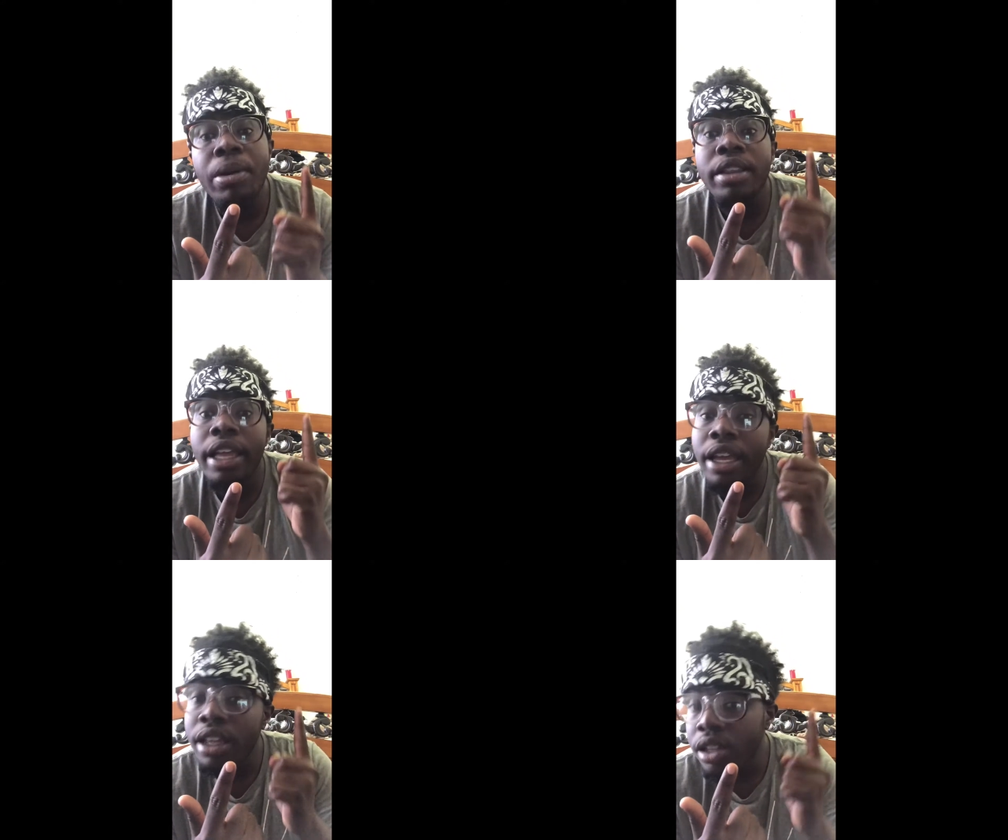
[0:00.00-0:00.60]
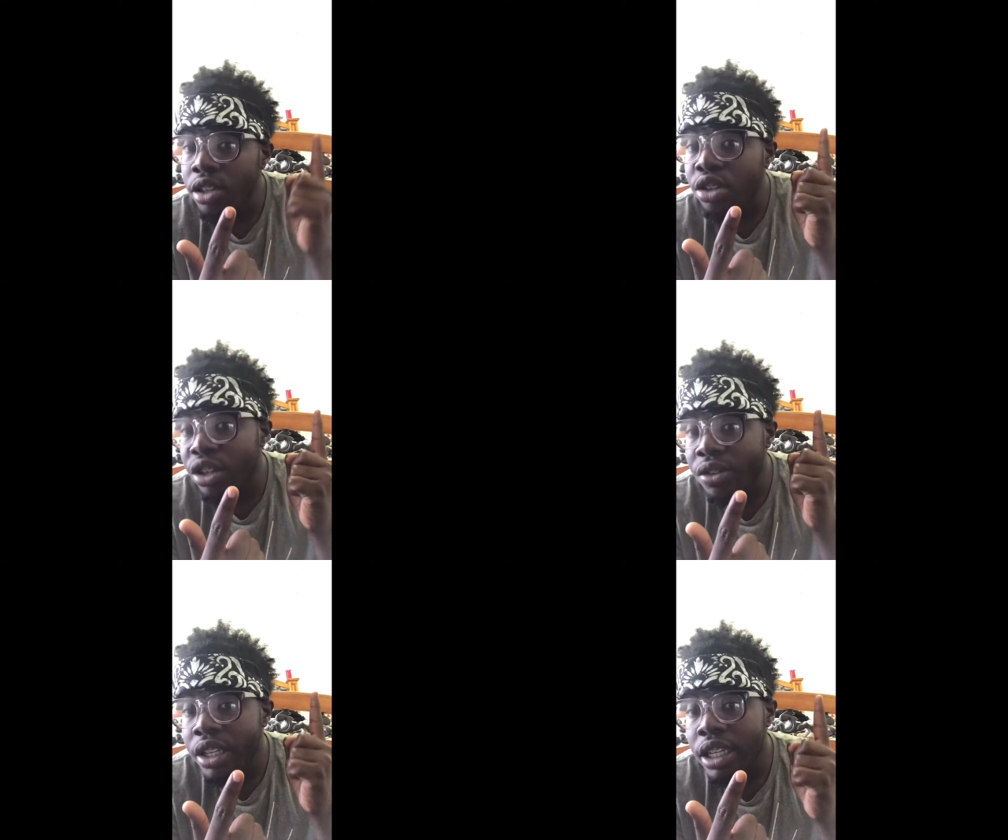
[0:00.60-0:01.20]
pick that ETA
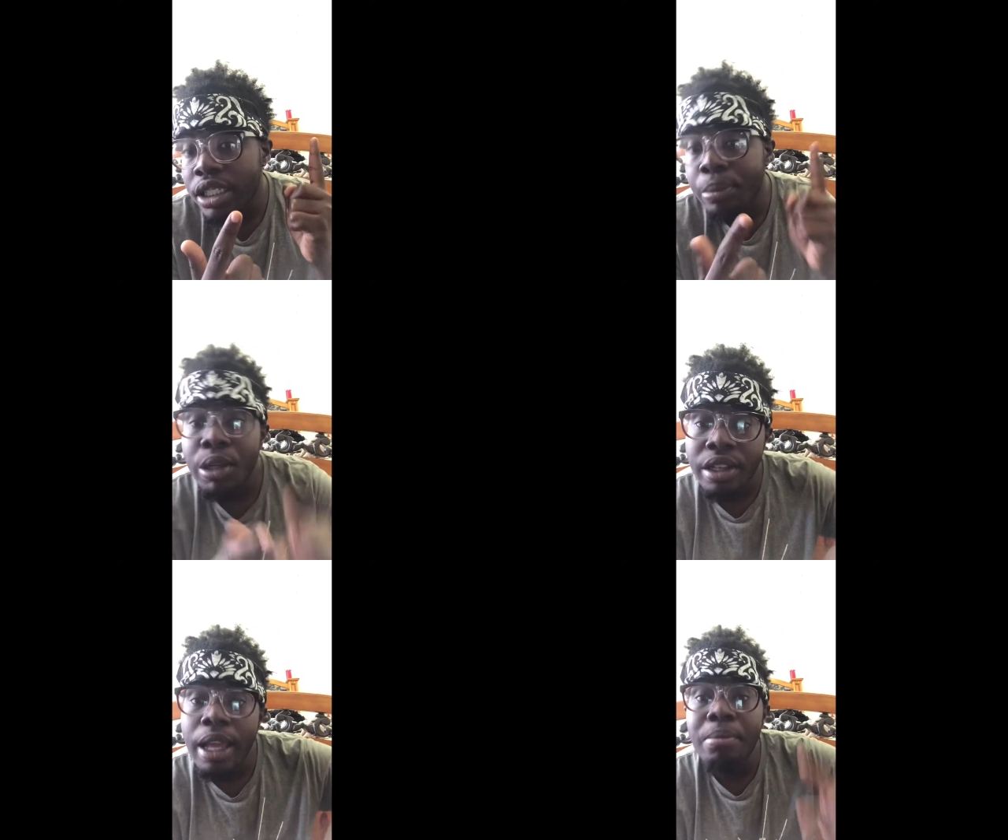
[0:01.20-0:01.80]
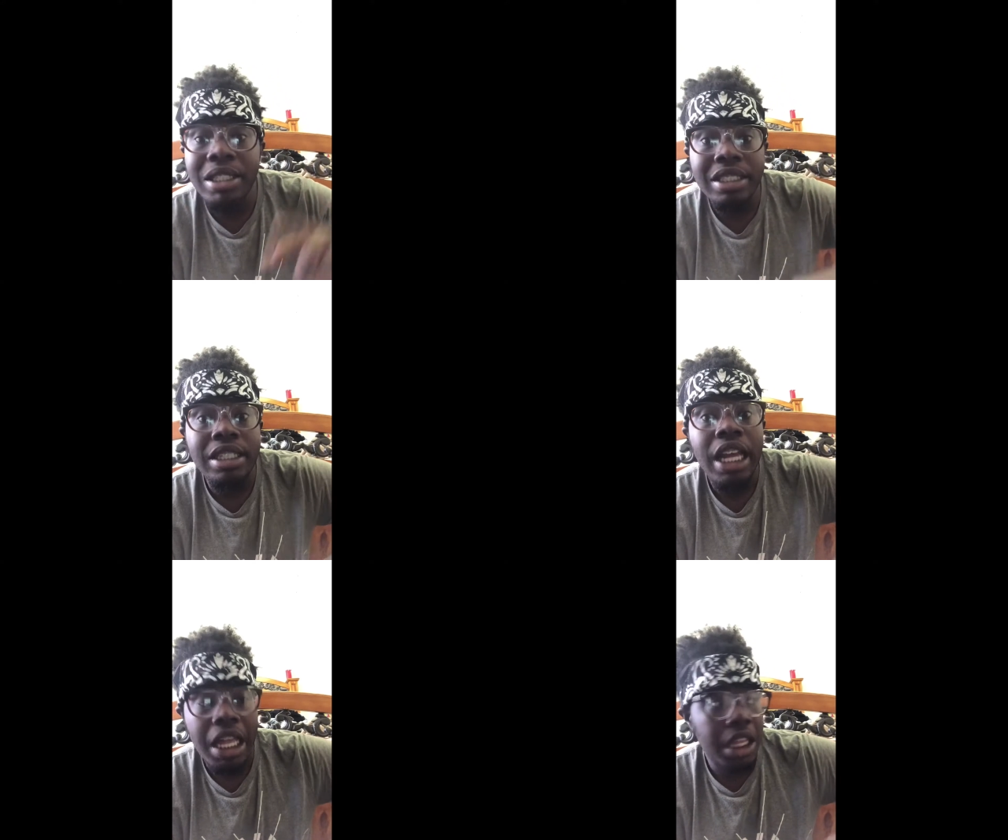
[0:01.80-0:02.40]
certification, because that means
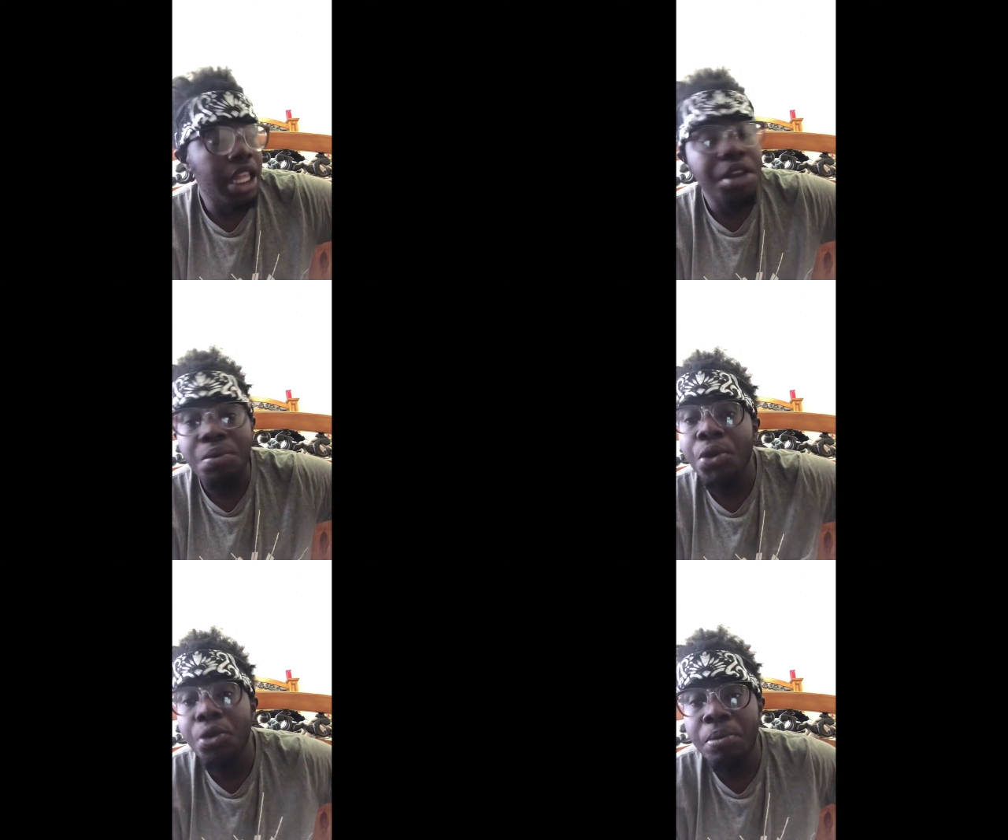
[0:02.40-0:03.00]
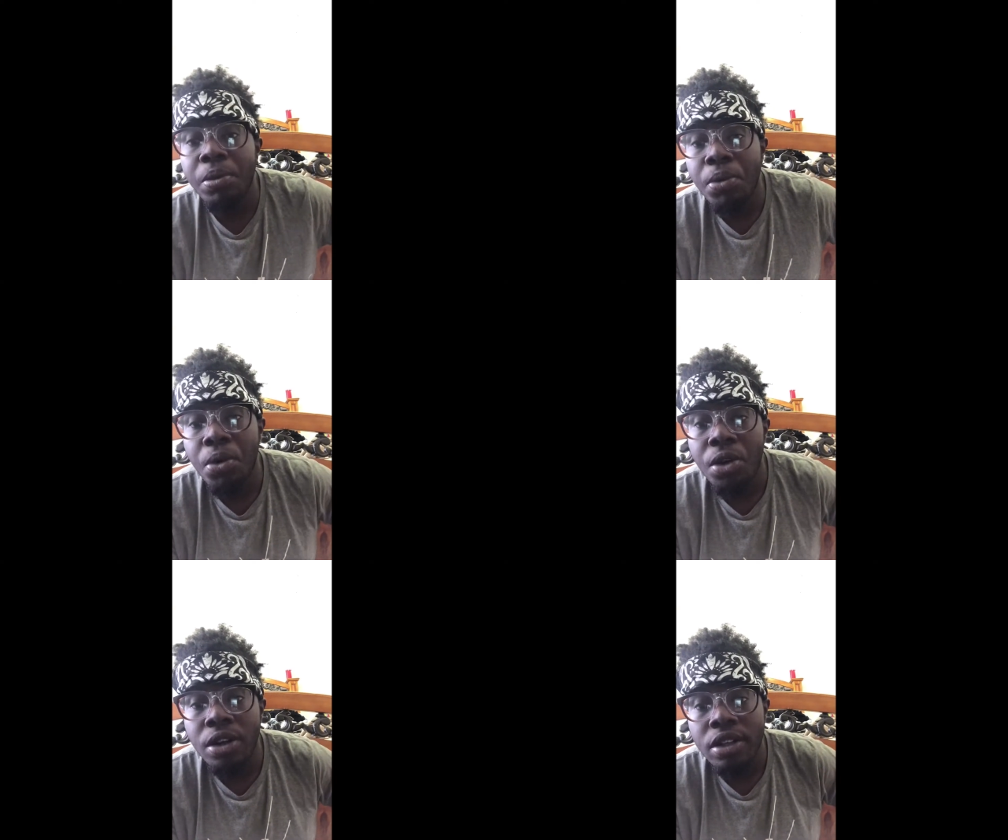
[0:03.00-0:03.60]
they can work me more.